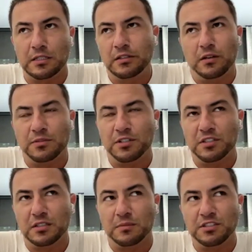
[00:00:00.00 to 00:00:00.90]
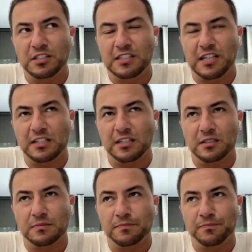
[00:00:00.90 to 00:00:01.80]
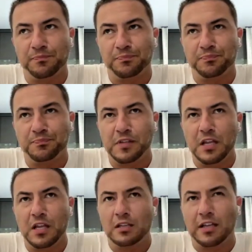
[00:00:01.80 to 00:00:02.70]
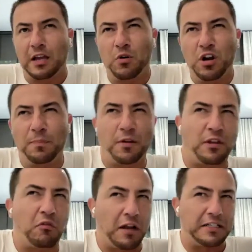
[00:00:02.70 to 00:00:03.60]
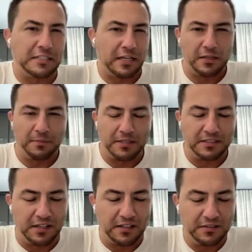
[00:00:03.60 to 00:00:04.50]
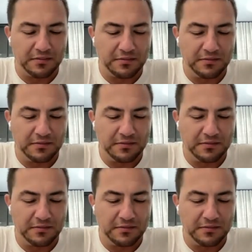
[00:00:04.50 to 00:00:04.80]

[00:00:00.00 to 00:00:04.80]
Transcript: No, I'm just excited. Like, I woke up on the right side of the bed today,